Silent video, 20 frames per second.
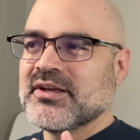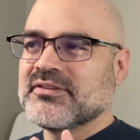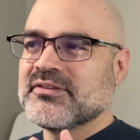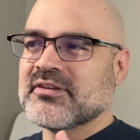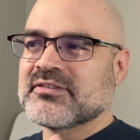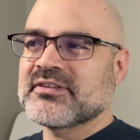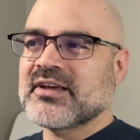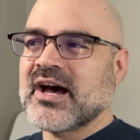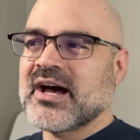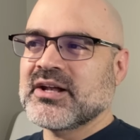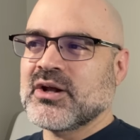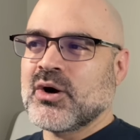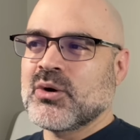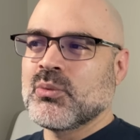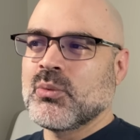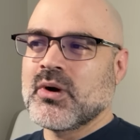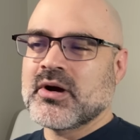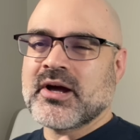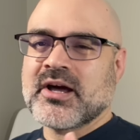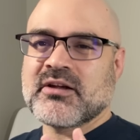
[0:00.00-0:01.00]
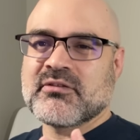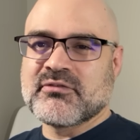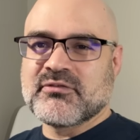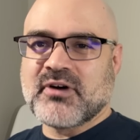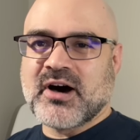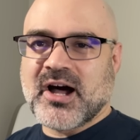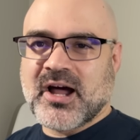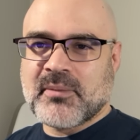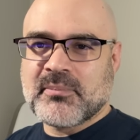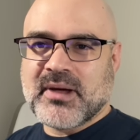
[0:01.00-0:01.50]
decide on what kind of
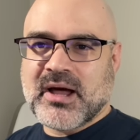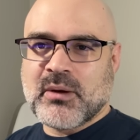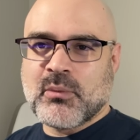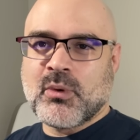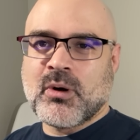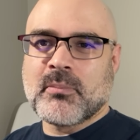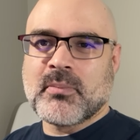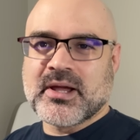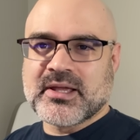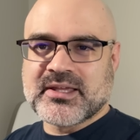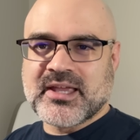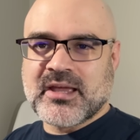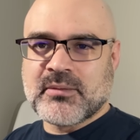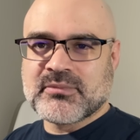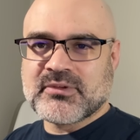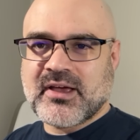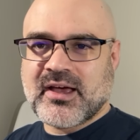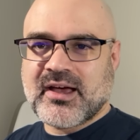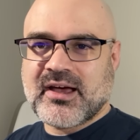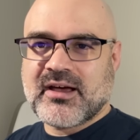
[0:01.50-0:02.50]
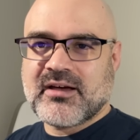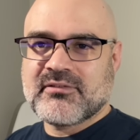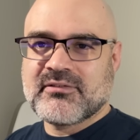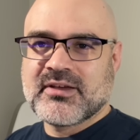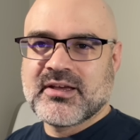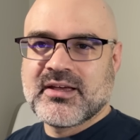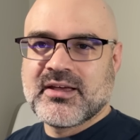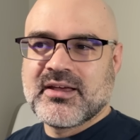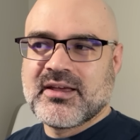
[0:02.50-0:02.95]
vibe I want my game to have.